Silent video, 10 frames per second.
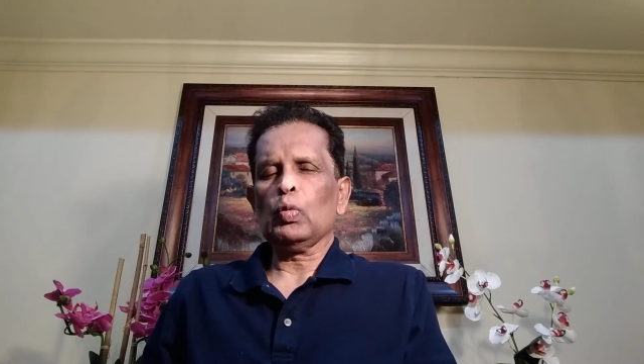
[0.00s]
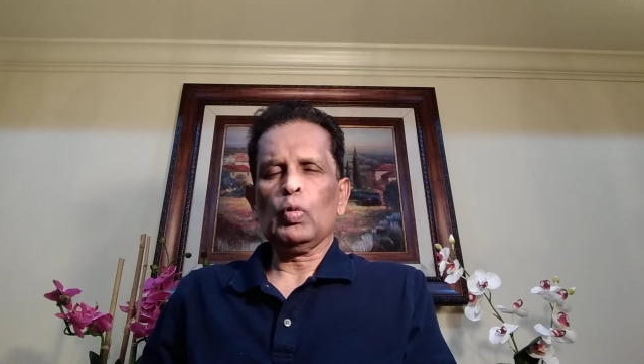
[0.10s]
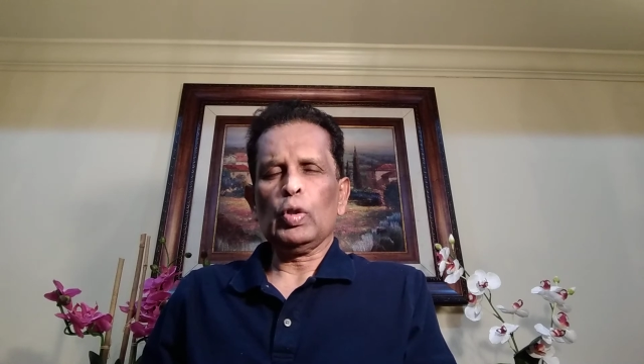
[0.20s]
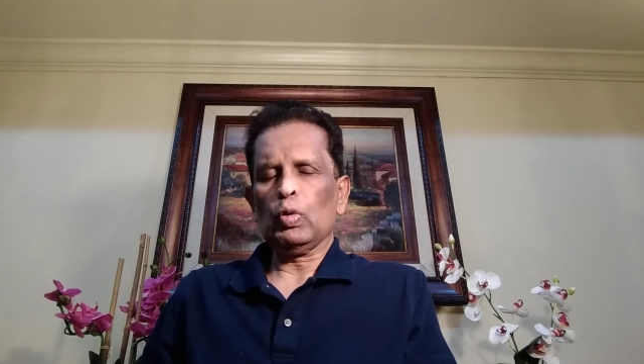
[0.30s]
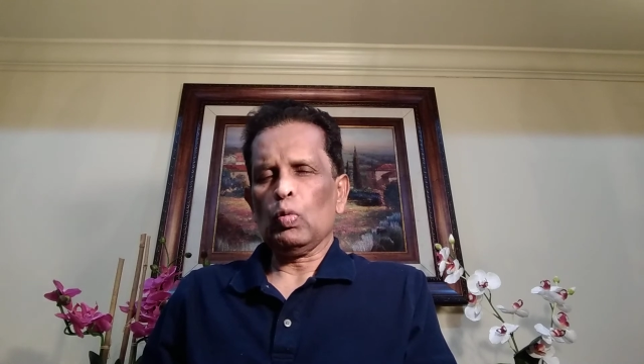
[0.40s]

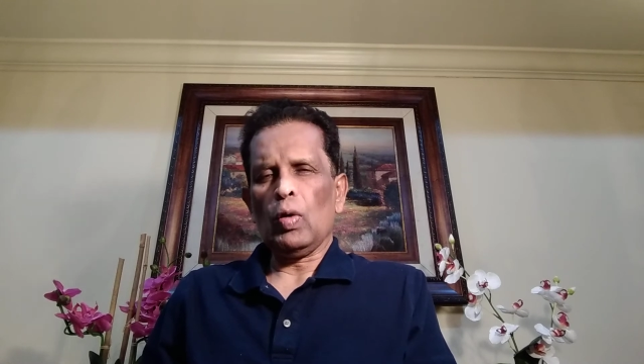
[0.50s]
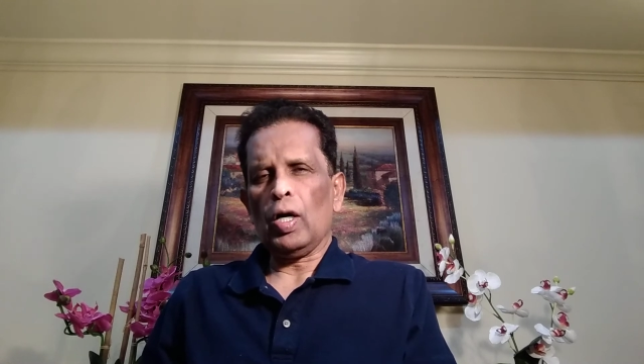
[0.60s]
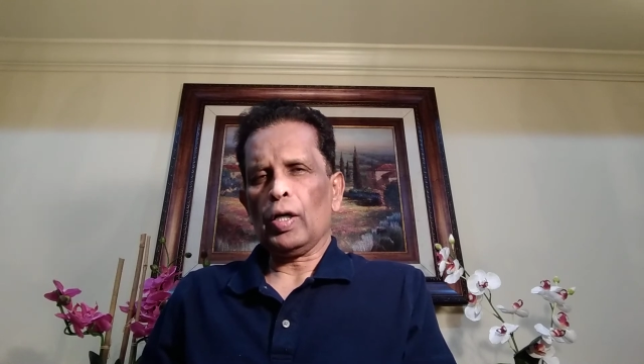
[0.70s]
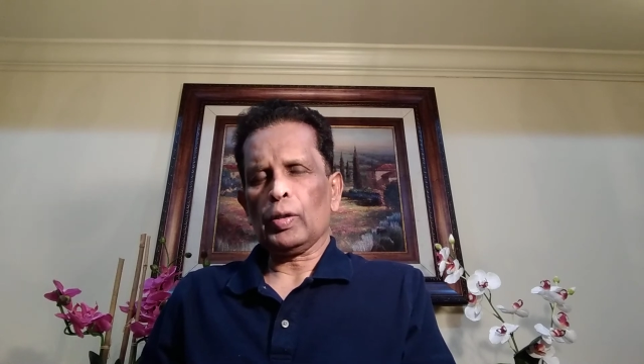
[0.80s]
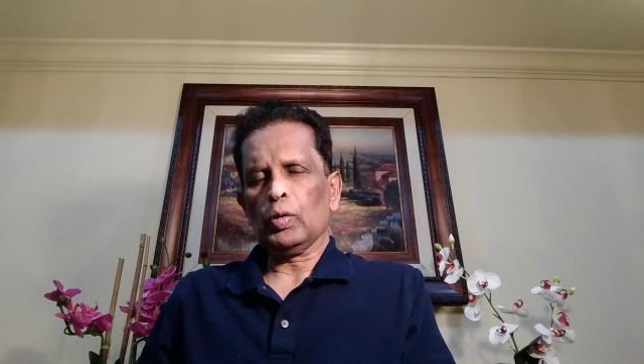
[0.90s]
who you
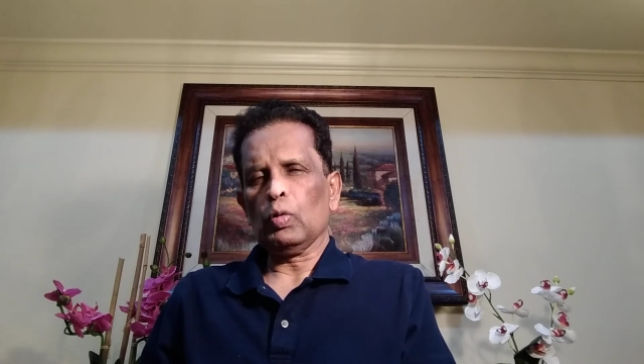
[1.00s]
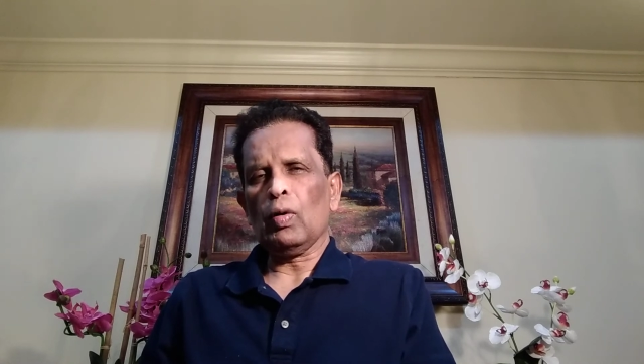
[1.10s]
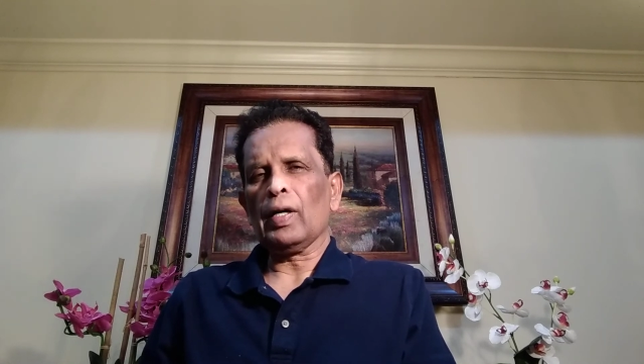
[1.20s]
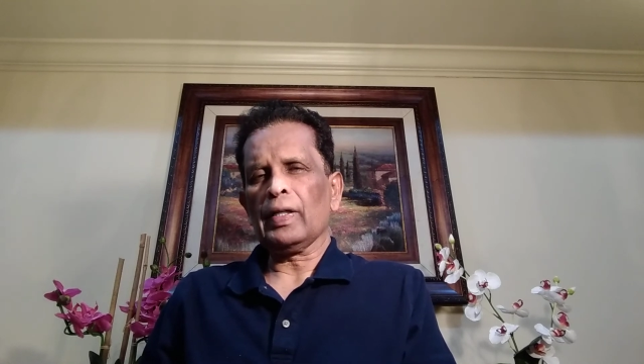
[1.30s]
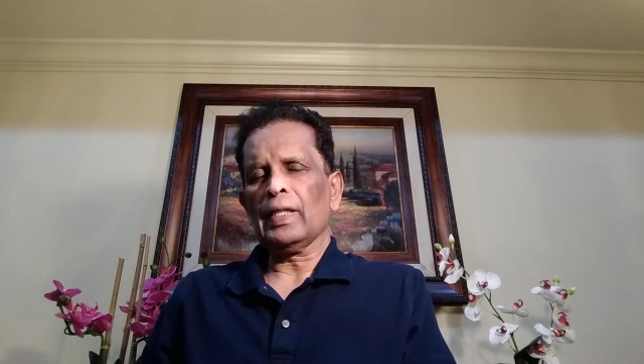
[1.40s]
are.
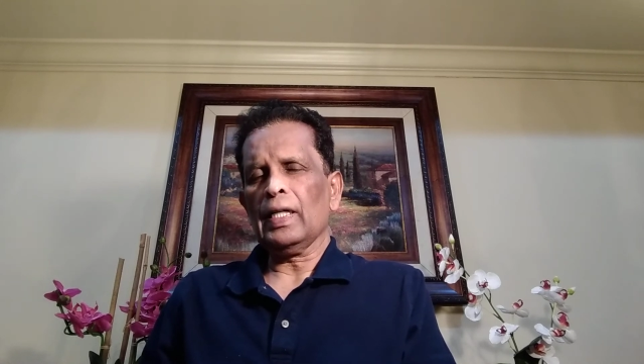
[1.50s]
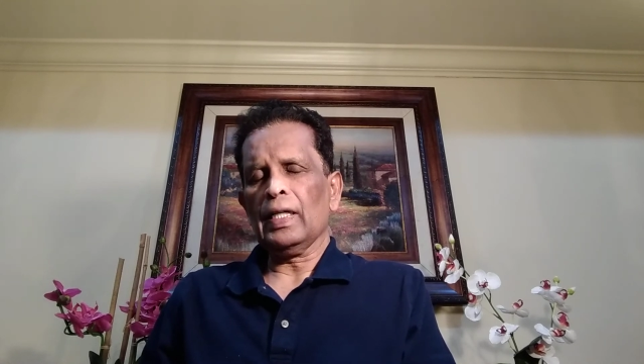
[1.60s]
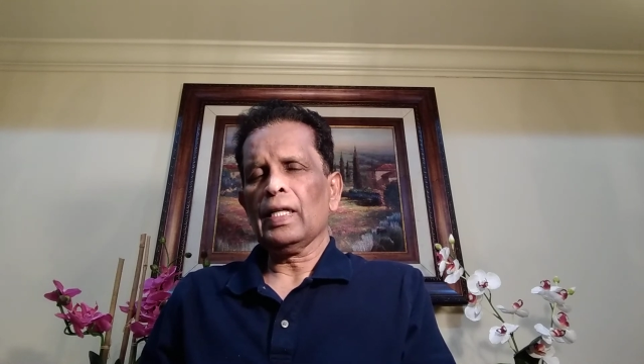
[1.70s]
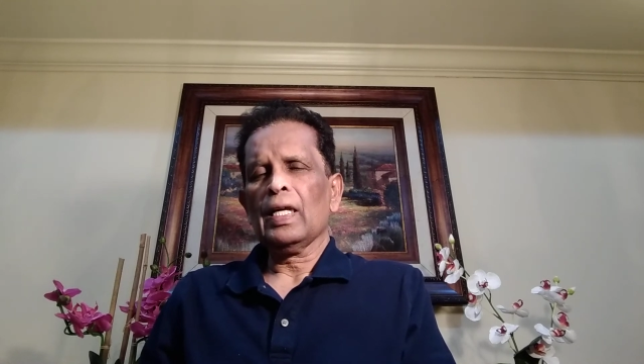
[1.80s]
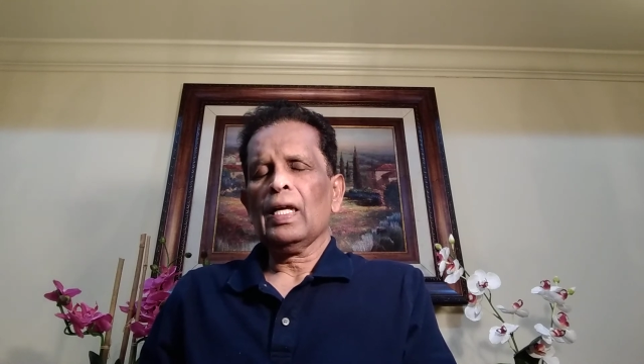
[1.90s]
You are
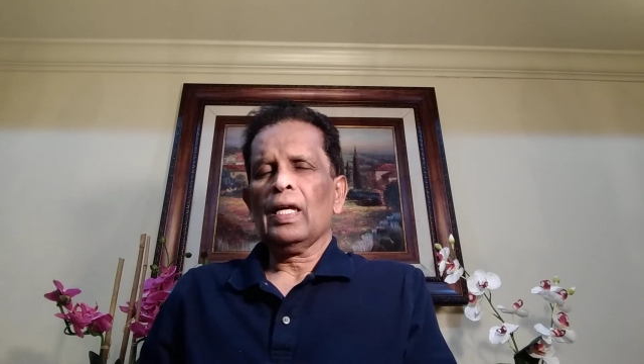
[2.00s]
really